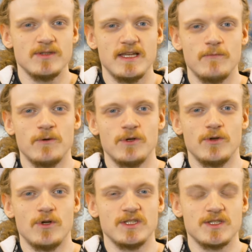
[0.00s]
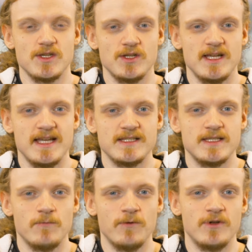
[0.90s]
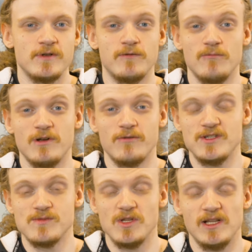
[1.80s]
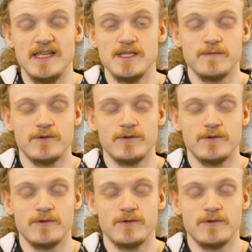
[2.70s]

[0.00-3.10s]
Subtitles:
They were not as good as they were in the Formula Region Middle East,